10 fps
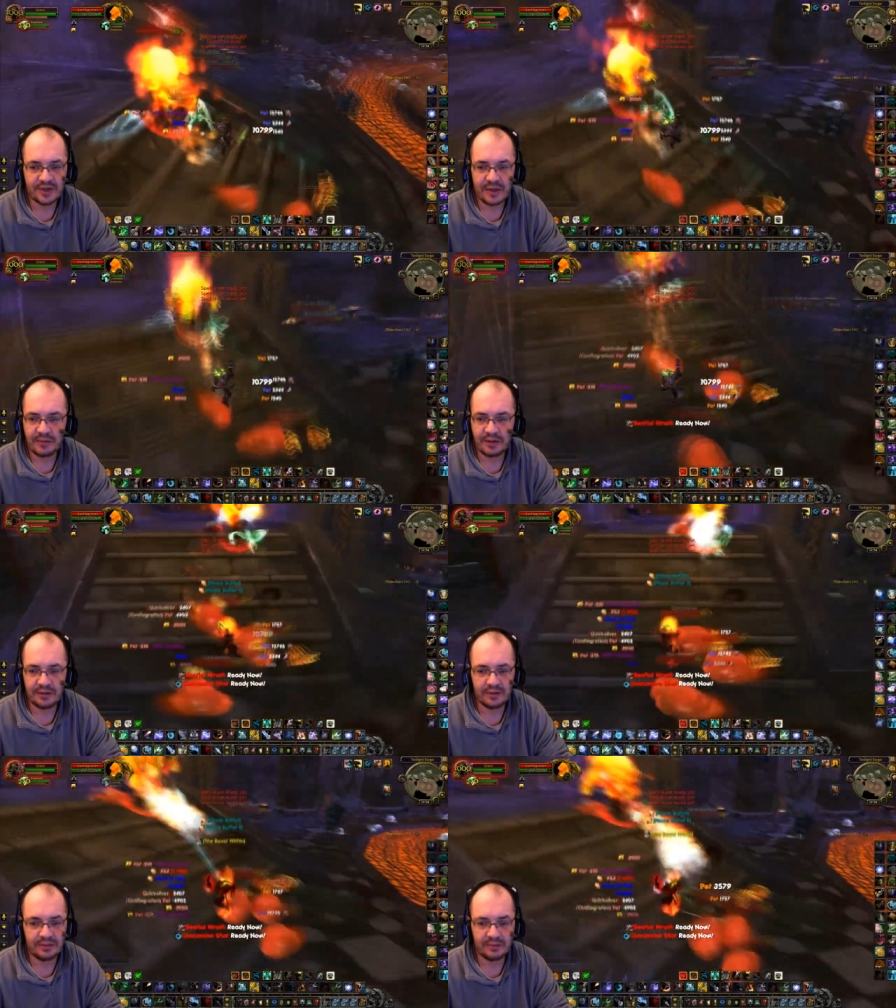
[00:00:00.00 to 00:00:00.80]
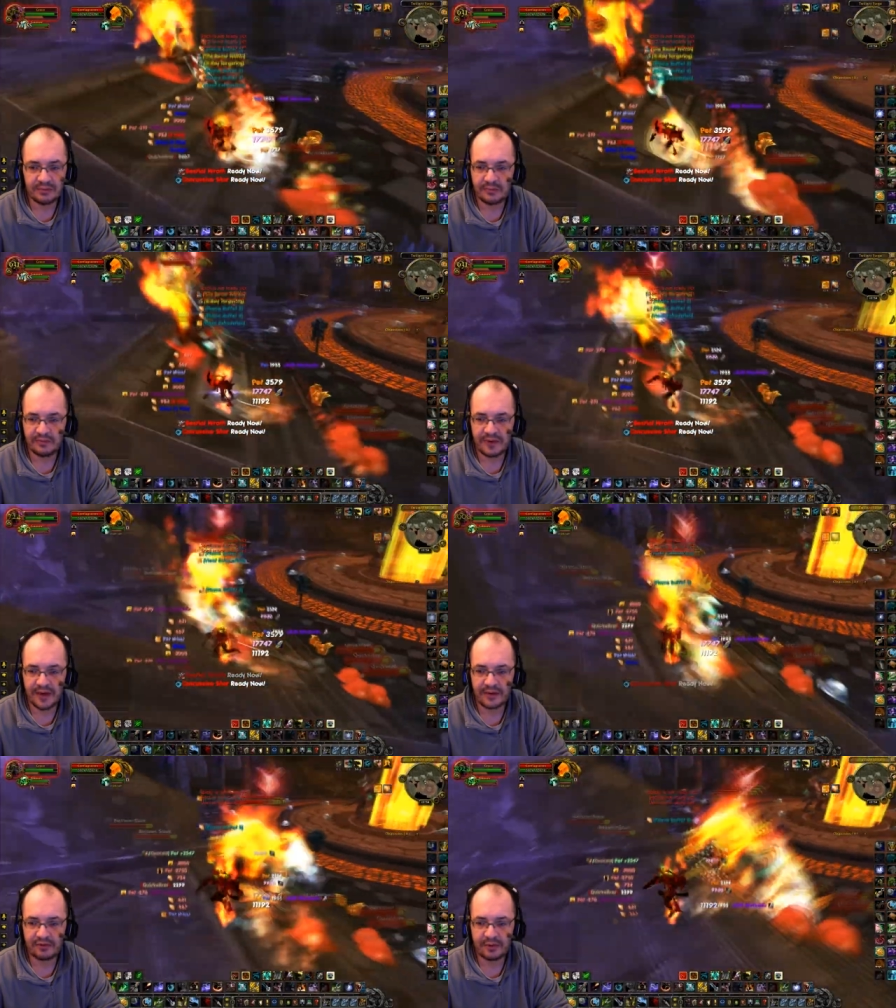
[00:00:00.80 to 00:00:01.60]
same deal,
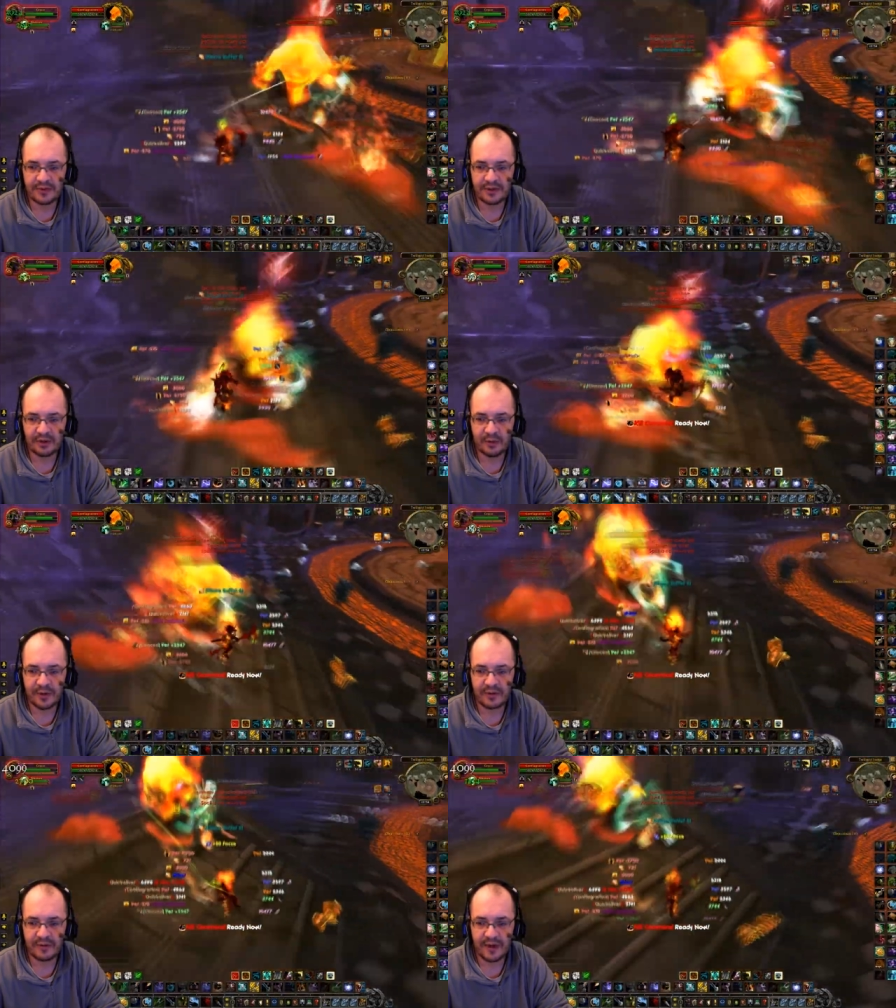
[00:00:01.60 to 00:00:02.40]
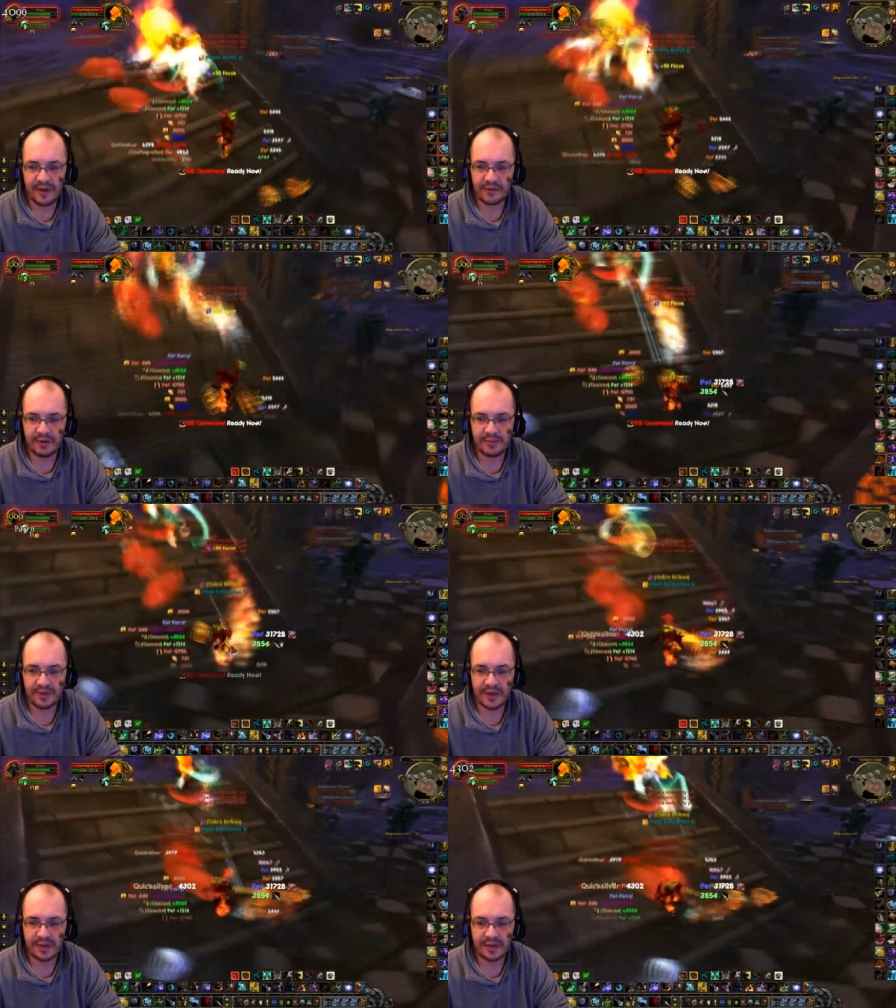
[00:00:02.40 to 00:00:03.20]
fire drops, kill one of the fire drops,
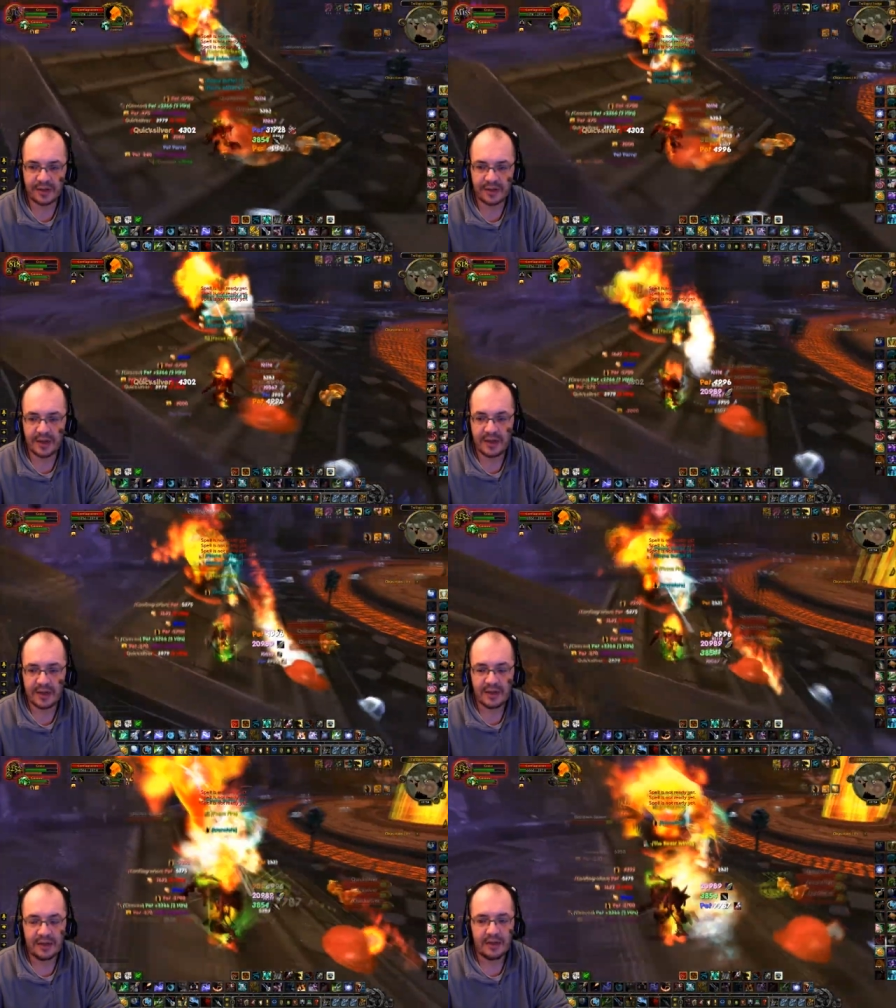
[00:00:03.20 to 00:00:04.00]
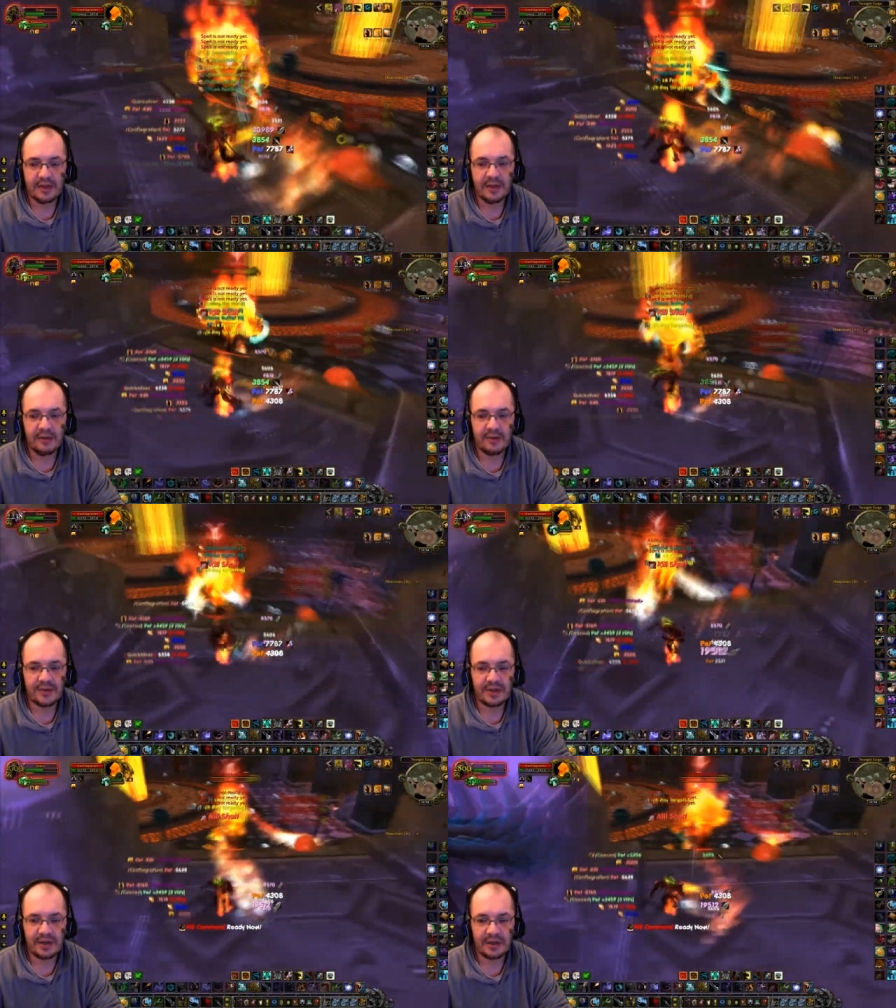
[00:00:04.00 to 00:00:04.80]
and
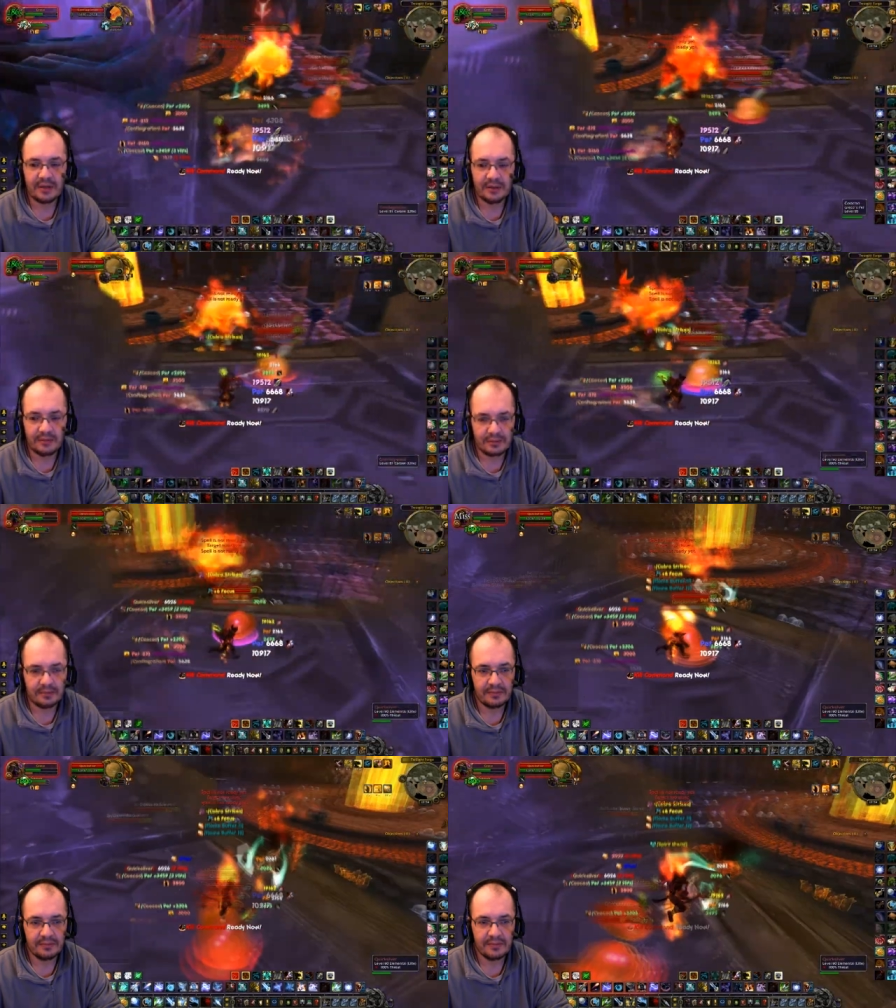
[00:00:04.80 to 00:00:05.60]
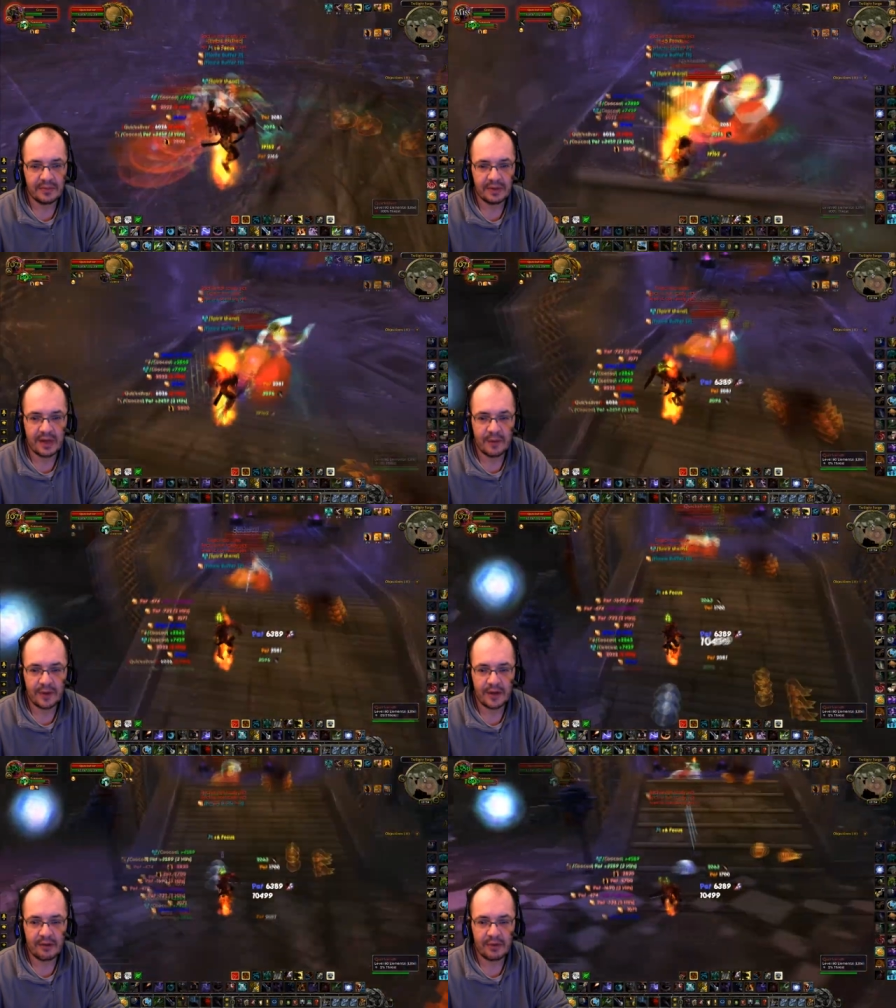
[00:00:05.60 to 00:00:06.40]
once again, now we're
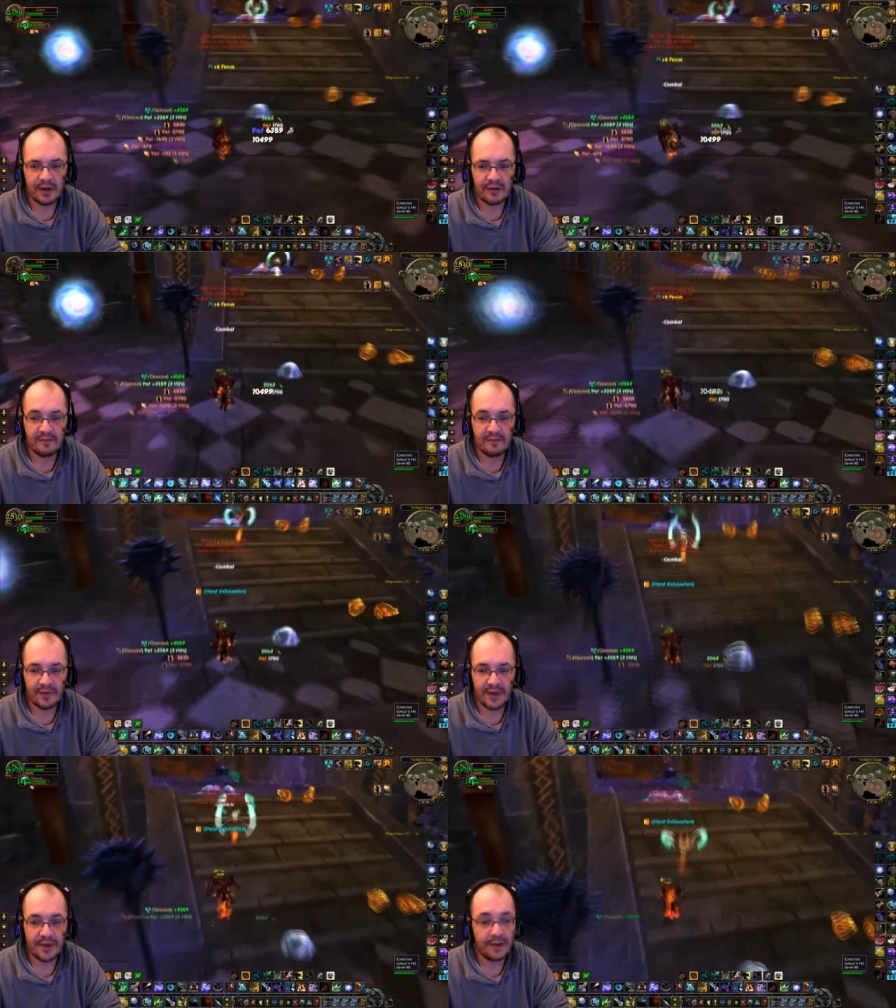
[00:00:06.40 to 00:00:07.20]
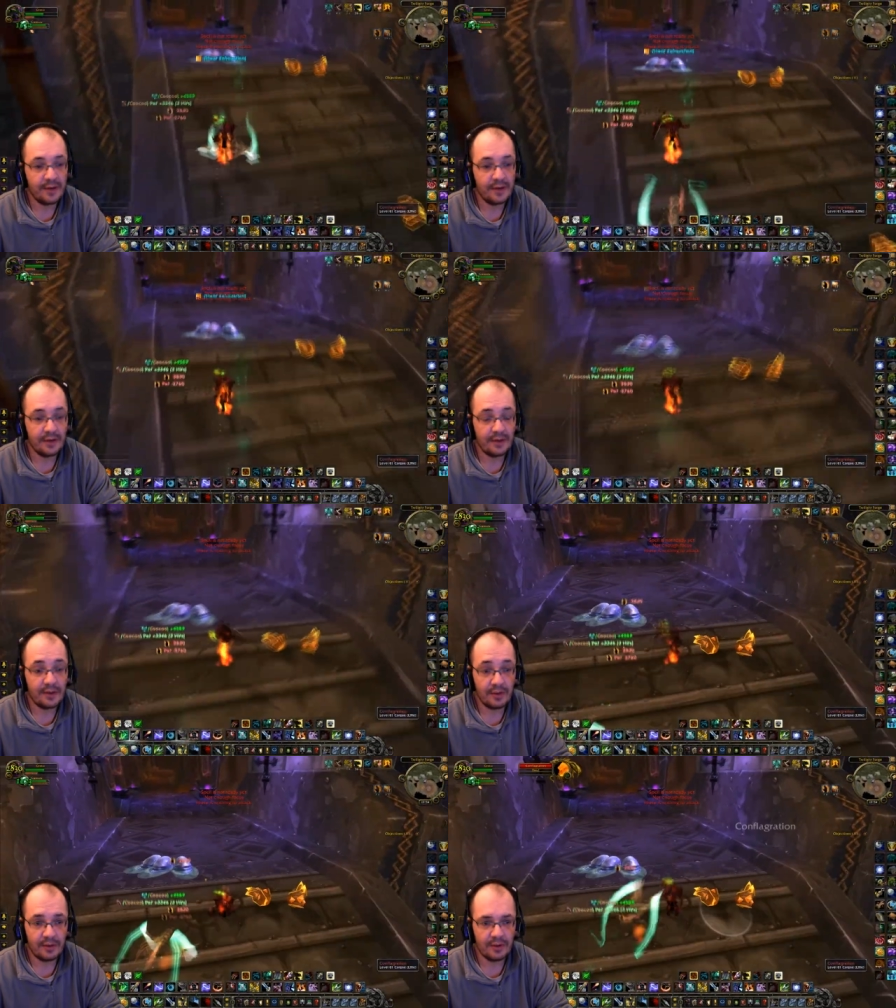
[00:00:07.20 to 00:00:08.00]
getting ready for the
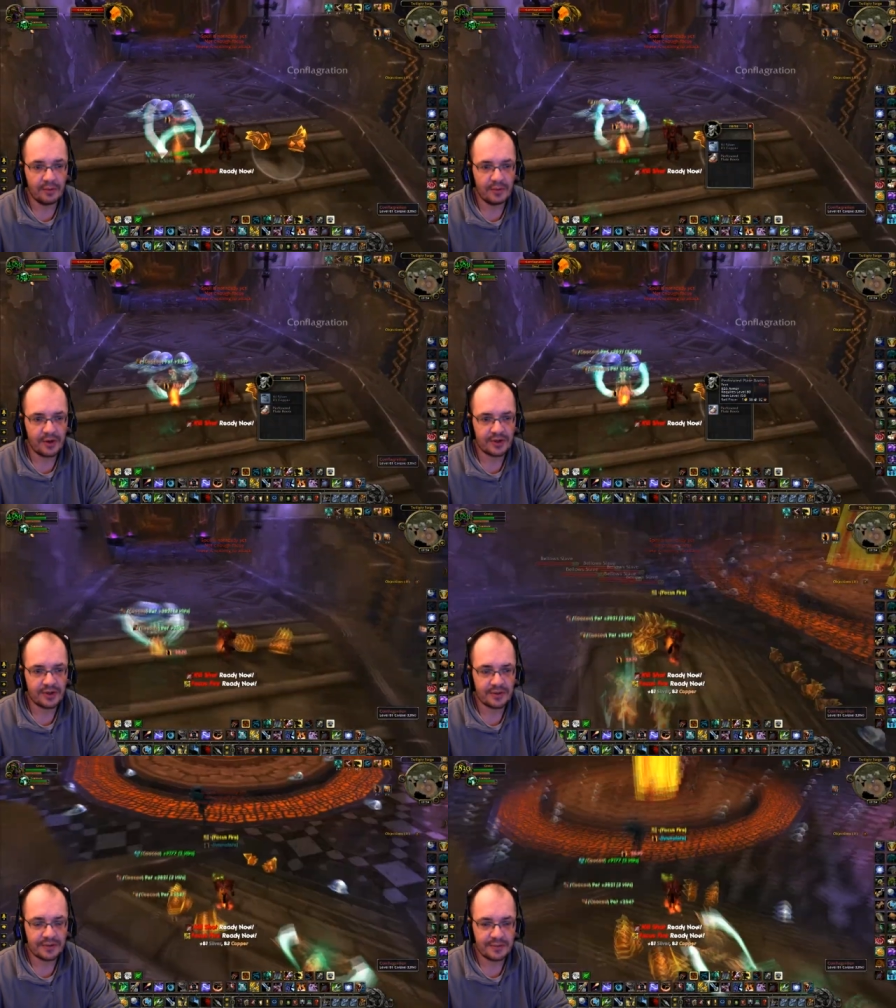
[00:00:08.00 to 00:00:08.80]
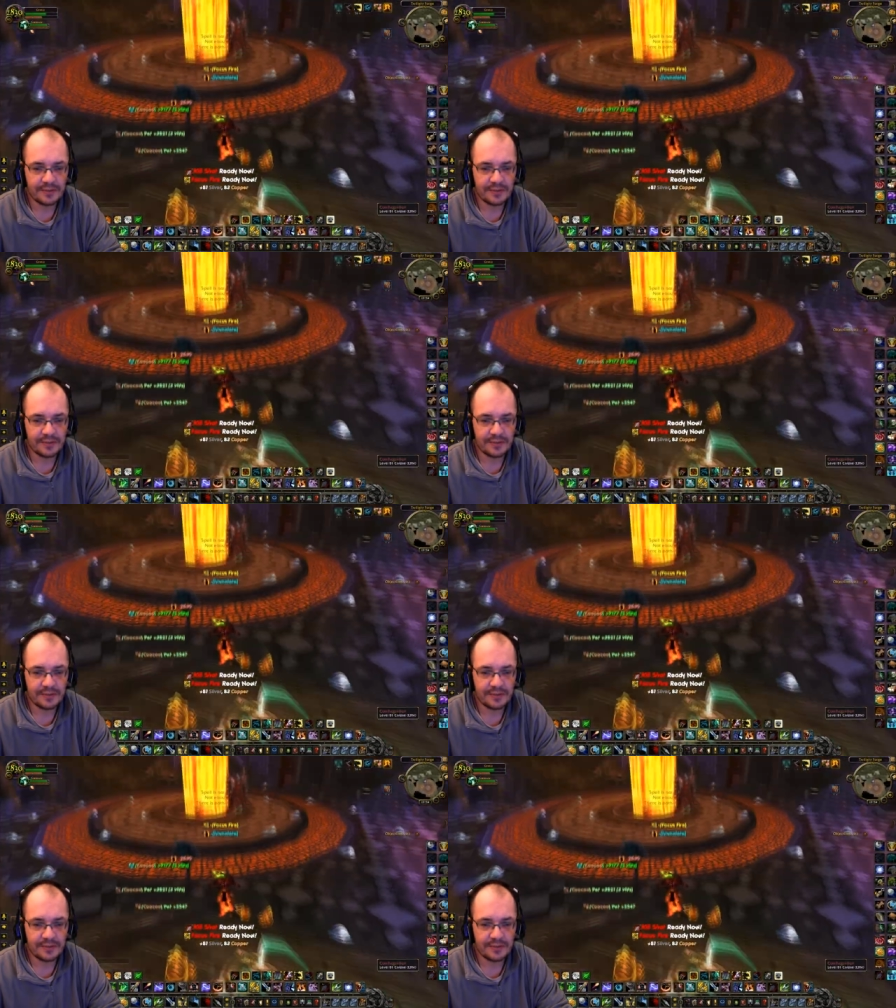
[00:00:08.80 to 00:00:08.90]
third boss.